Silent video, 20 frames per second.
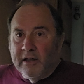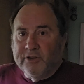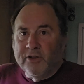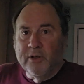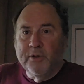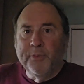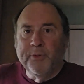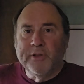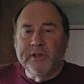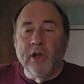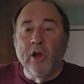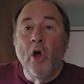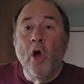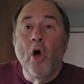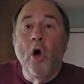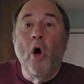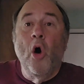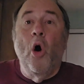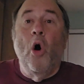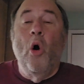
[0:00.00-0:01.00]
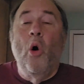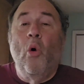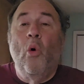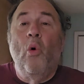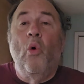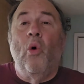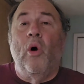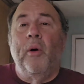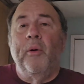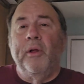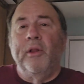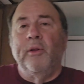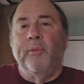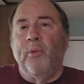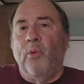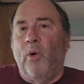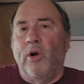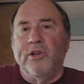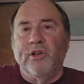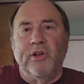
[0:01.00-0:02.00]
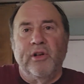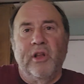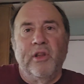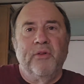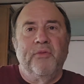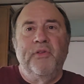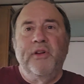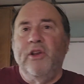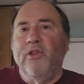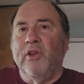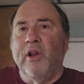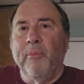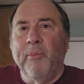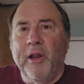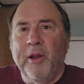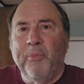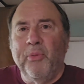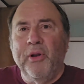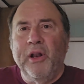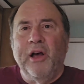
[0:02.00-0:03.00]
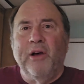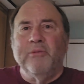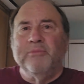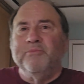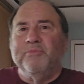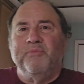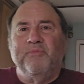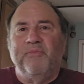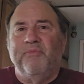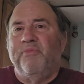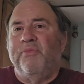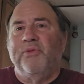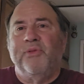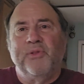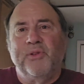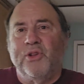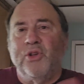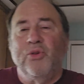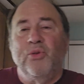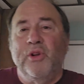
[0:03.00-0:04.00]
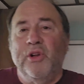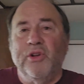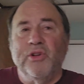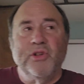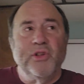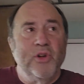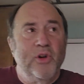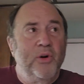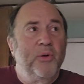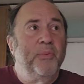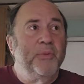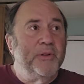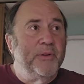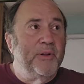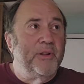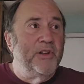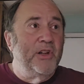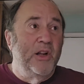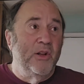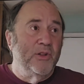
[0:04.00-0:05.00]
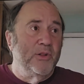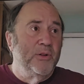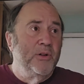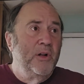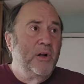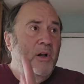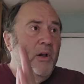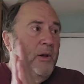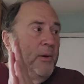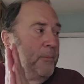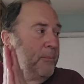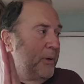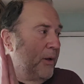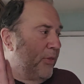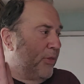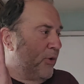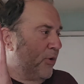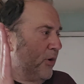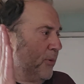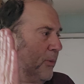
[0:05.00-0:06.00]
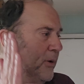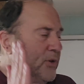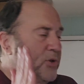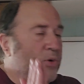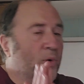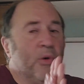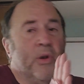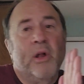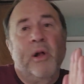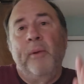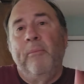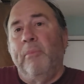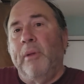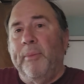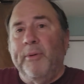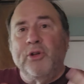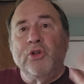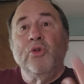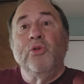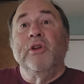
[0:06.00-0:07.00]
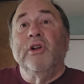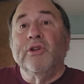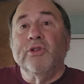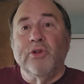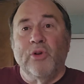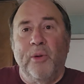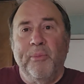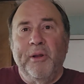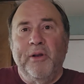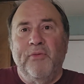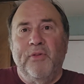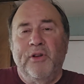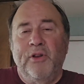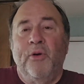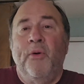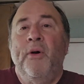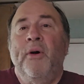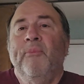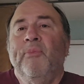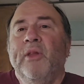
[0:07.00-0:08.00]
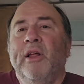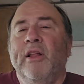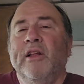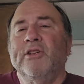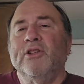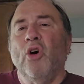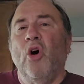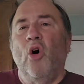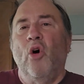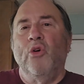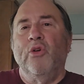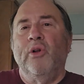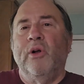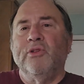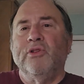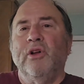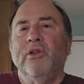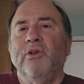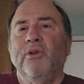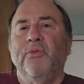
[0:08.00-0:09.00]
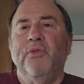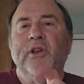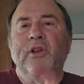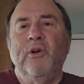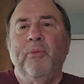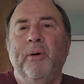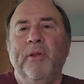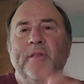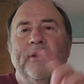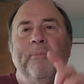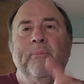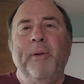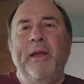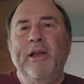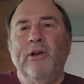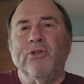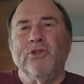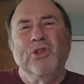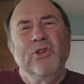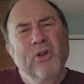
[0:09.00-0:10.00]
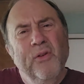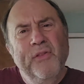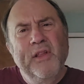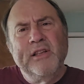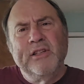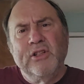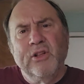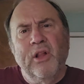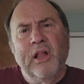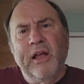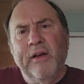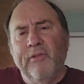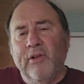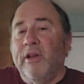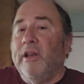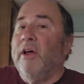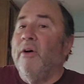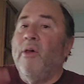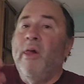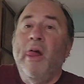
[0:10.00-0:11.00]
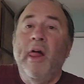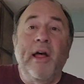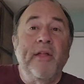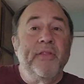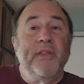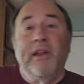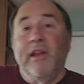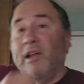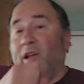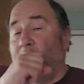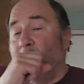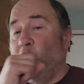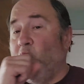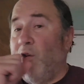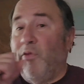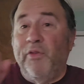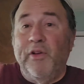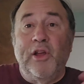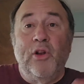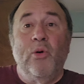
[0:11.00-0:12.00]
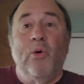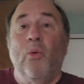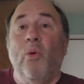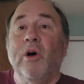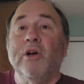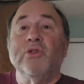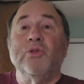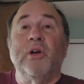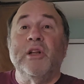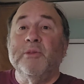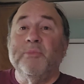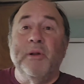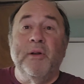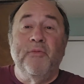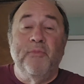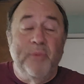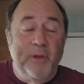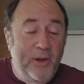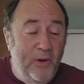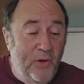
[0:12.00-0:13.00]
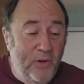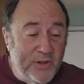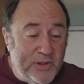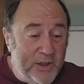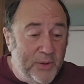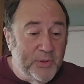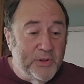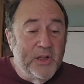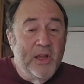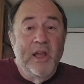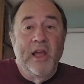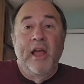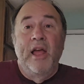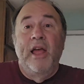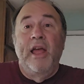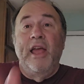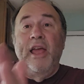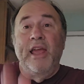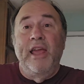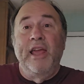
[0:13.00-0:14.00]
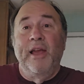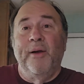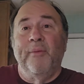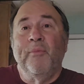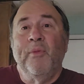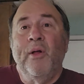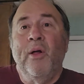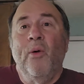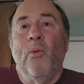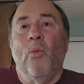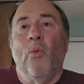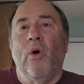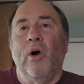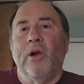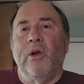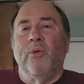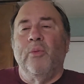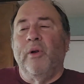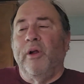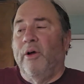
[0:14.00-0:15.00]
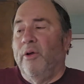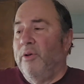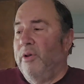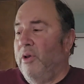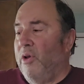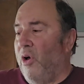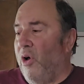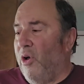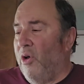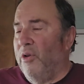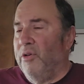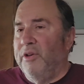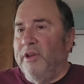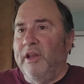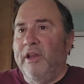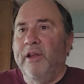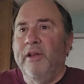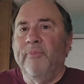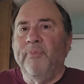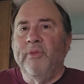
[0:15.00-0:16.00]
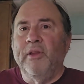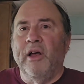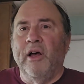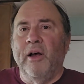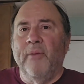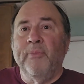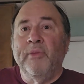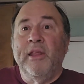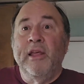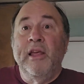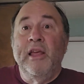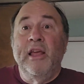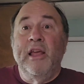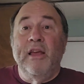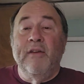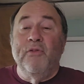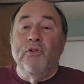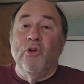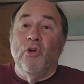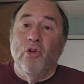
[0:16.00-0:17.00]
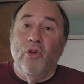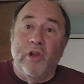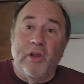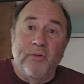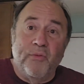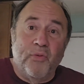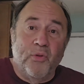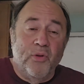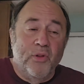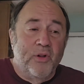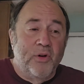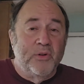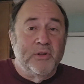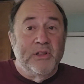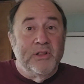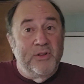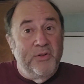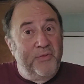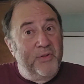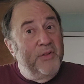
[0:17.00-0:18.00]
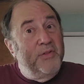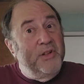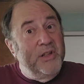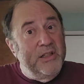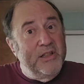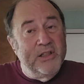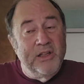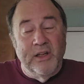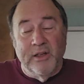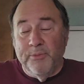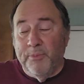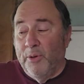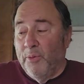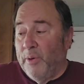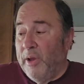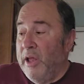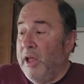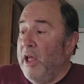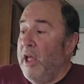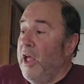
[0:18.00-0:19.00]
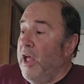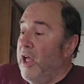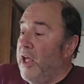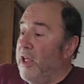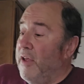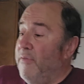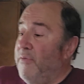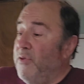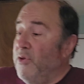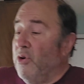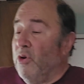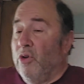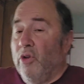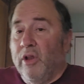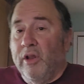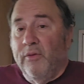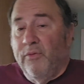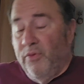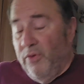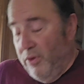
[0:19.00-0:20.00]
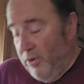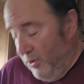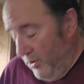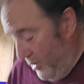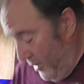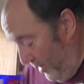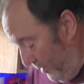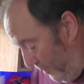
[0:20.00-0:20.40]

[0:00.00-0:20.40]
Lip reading: some people say, oh, I've been watching another video that I might have put out 2 years ago, because the channel's about 30 months old. Maybe 2 years ago I made a video. And I said, oh, I was on your video about the bagels. Do you know if they still have any? Now, then I forget who it was, so I just made all I said was, hey, I'm walking around ALDI. If you're looking for those, this is 15 seconds, by the way. If you're looking for those